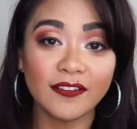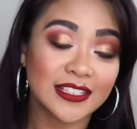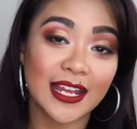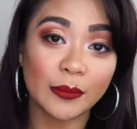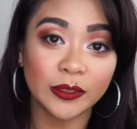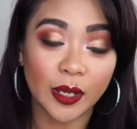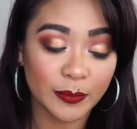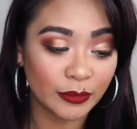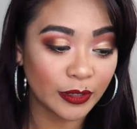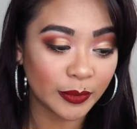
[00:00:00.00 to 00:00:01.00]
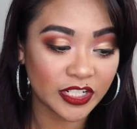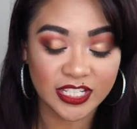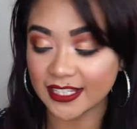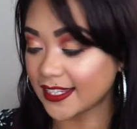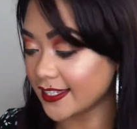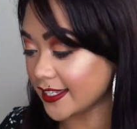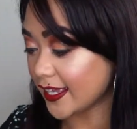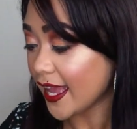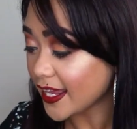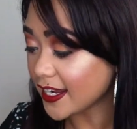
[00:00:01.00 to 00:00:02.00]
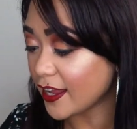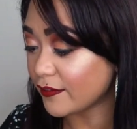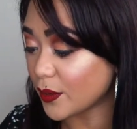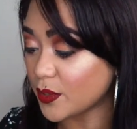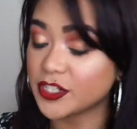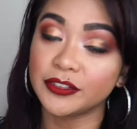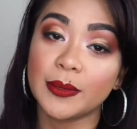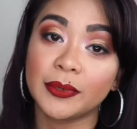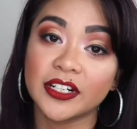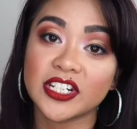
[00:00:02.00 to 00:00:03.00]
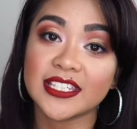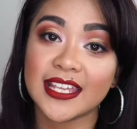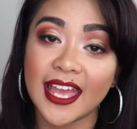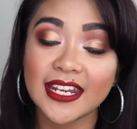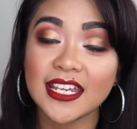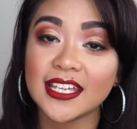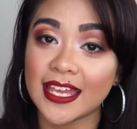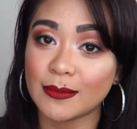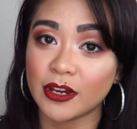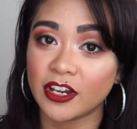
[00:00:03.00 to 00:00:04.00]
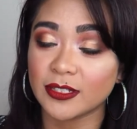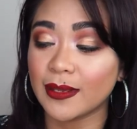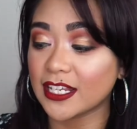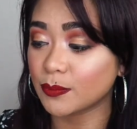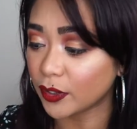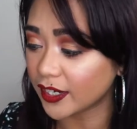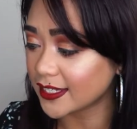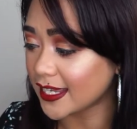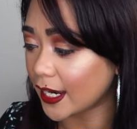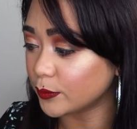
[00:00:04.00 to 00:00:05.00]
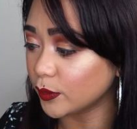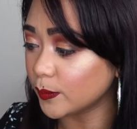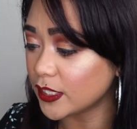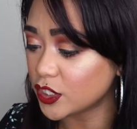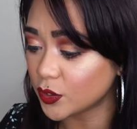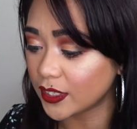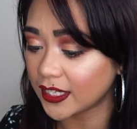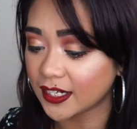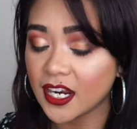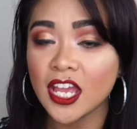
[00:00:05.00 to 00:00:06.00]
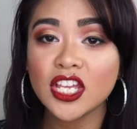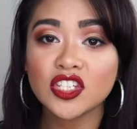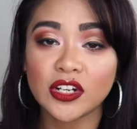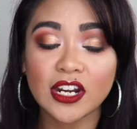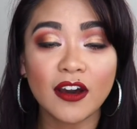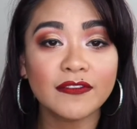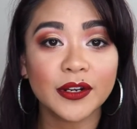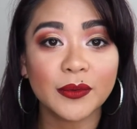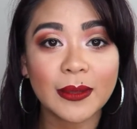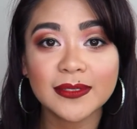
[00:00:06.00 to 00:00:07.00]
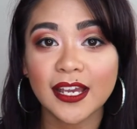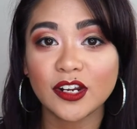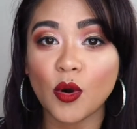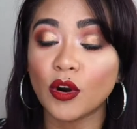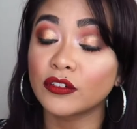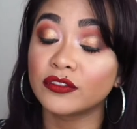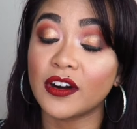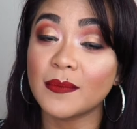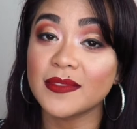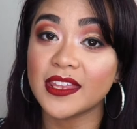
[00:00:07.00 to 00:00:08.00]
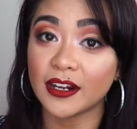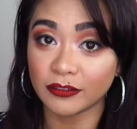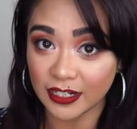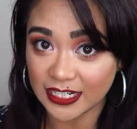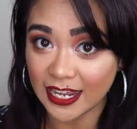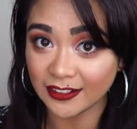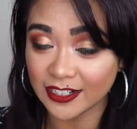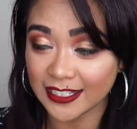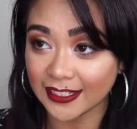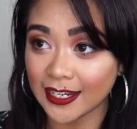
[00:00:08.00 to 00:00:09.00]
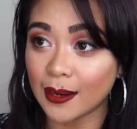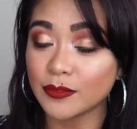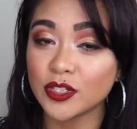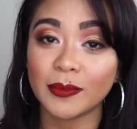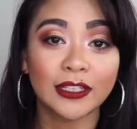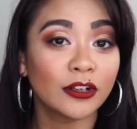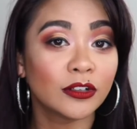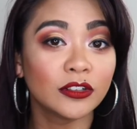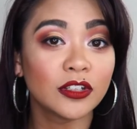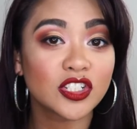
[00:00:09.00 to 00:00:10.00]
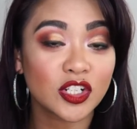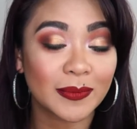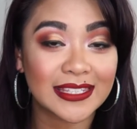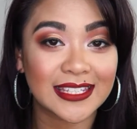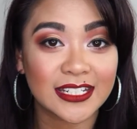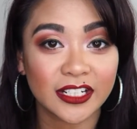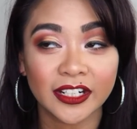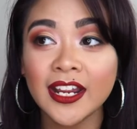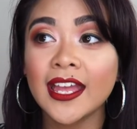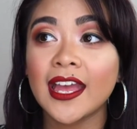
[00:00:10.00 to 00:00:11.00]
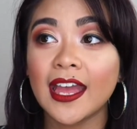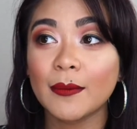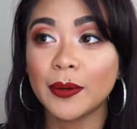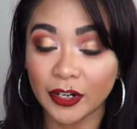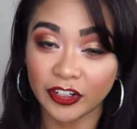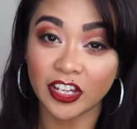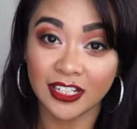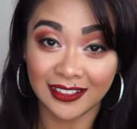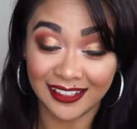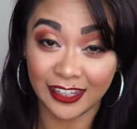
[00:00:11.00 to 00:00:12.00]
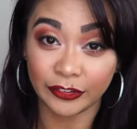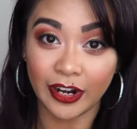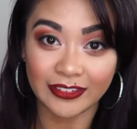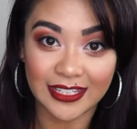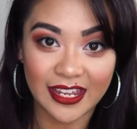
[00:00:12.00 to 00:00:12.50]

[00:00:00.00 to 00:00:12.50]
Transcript: Obviously, I will not be repurchasing this again. If I want to repurchase any Kedma Cosmetics products, I will be doing it straight off their website or from their retailers that come to my local shopping center periodically throughout the